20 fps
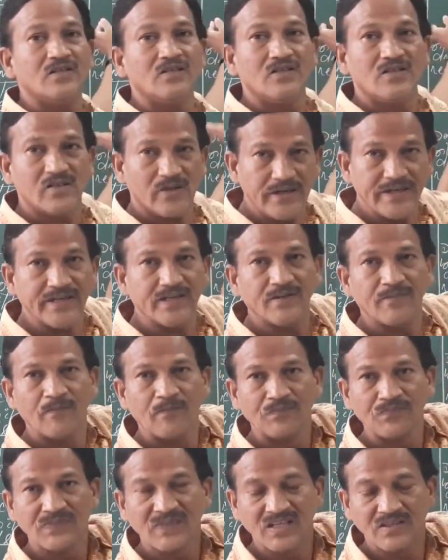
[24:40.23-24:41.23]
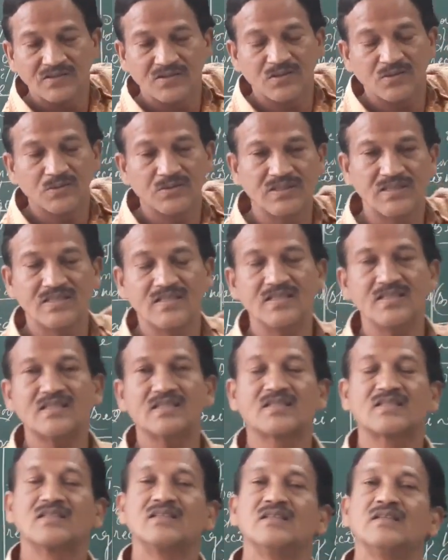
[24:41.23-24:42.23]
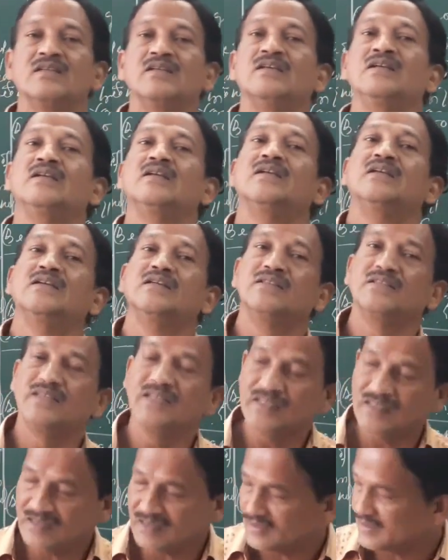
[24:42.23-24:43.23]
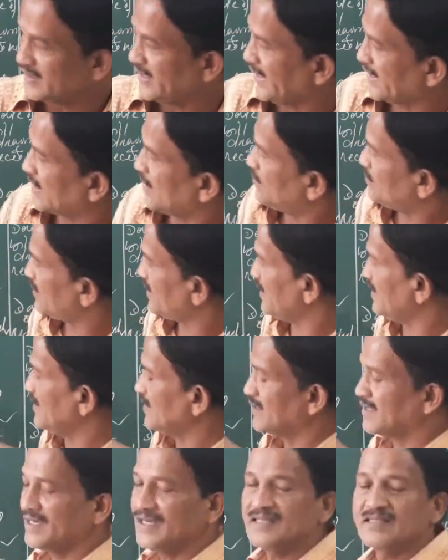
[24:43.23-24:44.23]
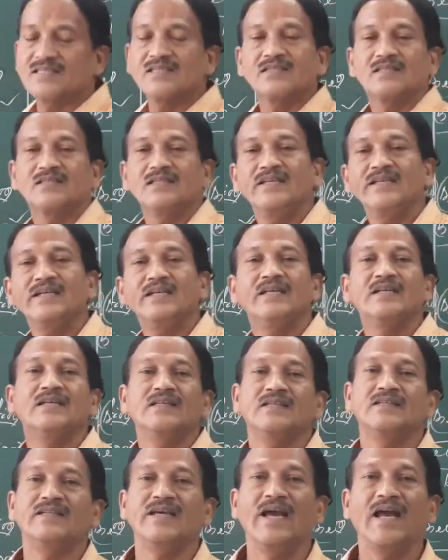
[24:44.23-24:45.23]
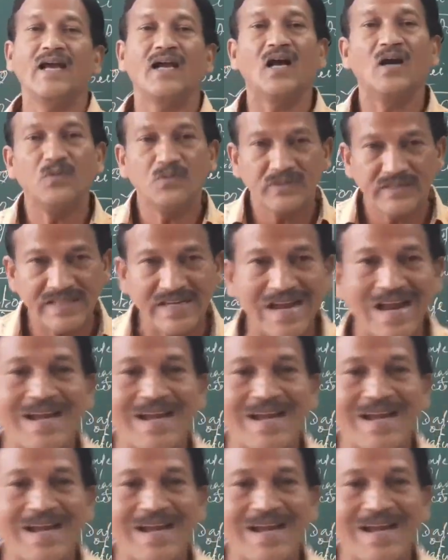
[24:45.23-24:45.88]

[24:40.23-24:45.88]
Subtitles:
drawee. So this is the accounting. Let's see the accounting